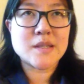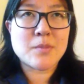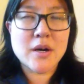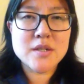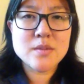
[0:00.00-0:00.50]

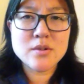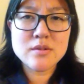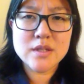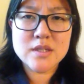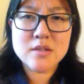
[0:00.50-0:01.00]

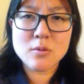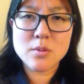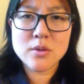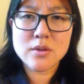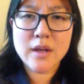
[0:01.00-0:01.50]
possible, it's
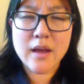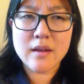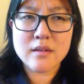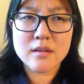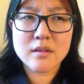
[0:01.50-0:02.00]
doable,
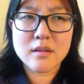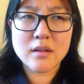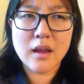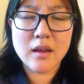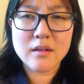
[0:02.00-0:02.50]
and
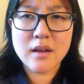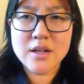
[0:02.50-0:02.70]
again,